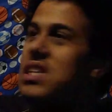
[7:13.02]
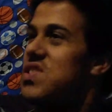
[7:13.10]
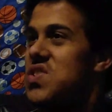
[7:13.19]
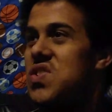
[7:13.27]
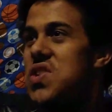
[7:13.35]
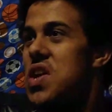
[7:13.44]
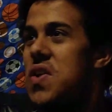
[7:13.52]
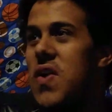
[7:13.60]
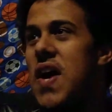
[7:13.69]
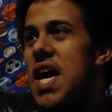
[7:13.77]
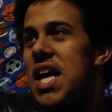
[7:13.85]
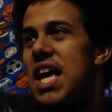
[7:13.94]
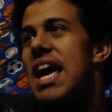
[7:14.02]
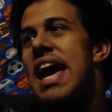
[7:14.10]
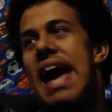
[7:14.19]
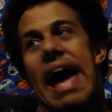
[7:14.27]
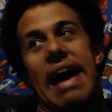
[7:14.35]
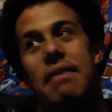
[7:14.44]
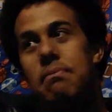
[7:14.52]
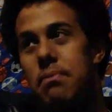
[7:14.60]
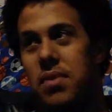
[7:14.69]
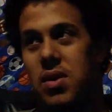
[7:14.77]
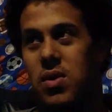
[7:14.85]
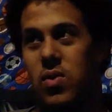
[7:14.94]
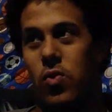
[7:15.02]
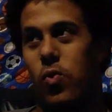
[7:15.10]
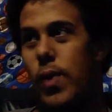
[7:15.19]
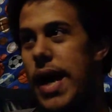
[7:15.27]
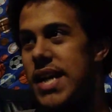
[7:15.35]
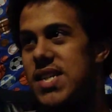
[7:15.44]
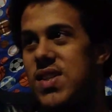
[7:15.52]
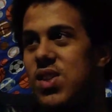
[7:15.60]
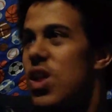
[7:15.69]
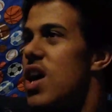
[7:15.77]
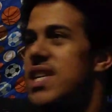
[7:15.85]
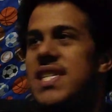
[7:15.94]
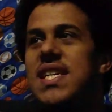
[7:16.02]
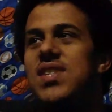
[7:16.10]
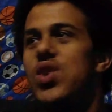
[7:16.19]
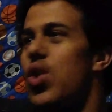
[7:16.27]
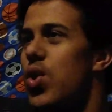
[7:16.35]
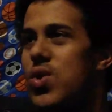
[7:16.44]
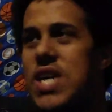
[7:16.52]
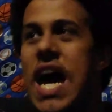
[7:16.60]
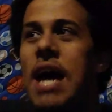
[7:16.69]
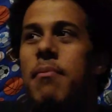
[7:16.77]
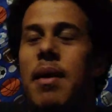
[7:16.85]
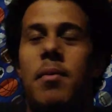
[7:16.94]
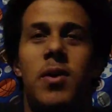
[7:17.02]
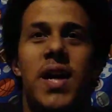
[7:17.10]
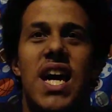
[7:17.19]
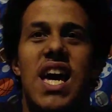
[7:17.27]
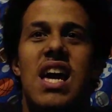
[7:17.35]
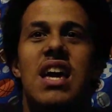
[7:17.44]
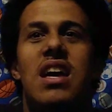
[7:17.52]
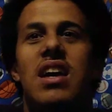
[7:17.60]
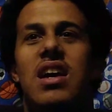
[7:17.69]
So, yeah. Rex lost his whole entire memory